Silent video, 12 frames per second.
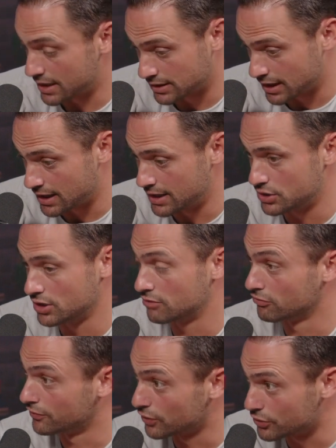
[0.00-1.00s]

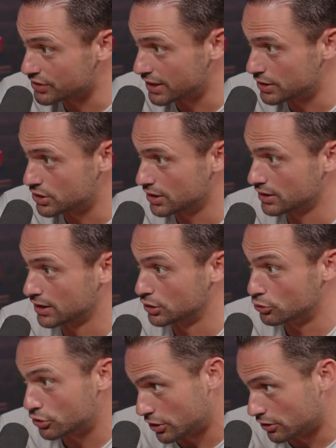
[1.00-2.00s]
Anti-aging, reverse aging. Can
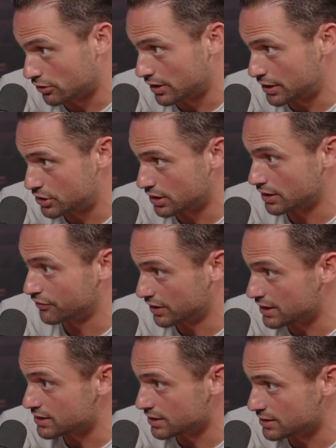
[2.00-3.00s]
you cure aging if it
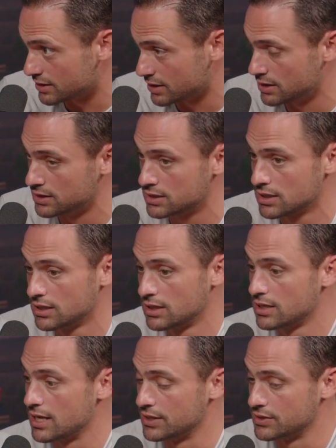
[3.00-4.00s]
is a disease?
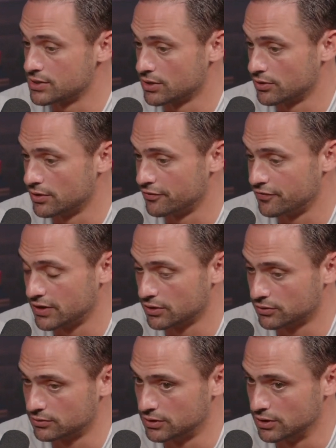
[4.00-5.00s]
And so the
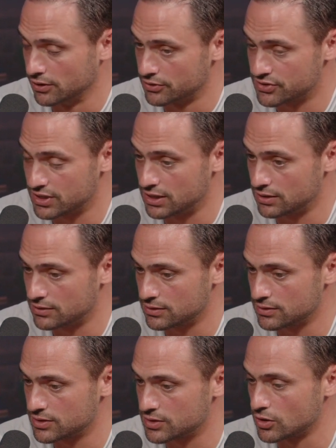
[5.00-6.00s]
field, they're seeing
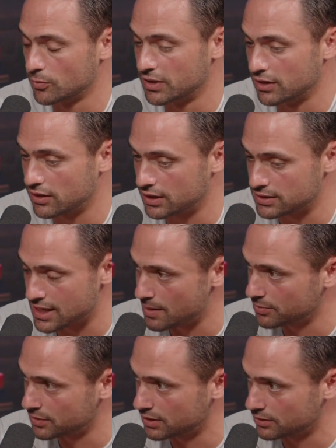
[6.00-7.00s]
so many things
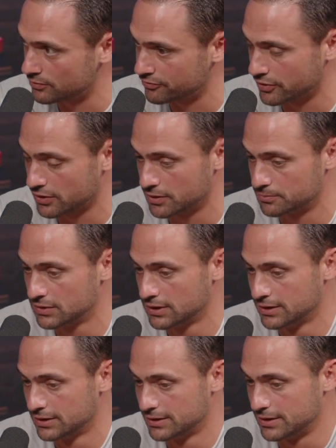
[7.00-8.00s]
happening from,
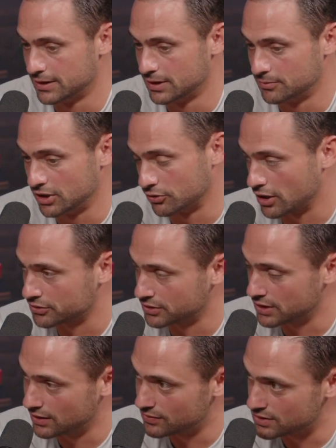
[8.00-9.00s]
Dr.
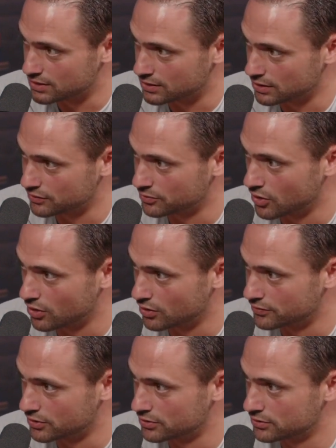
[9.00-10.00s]
David Sinclair from
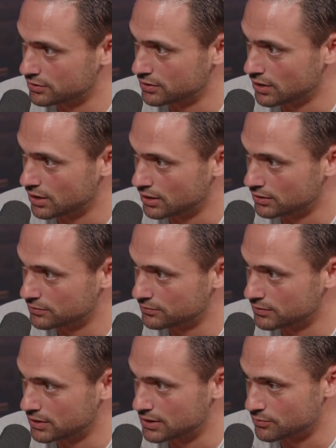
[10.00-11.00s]
Harvard.
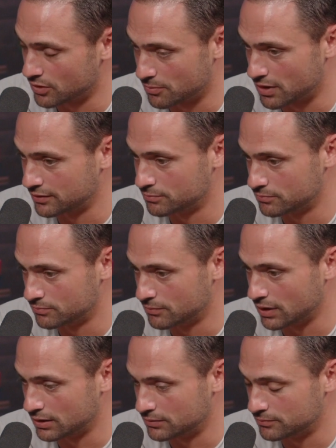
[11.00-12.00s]
He's one of
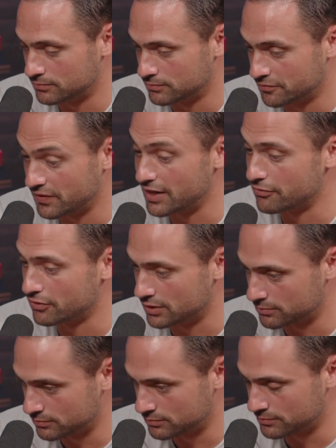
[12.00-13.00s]
my favorite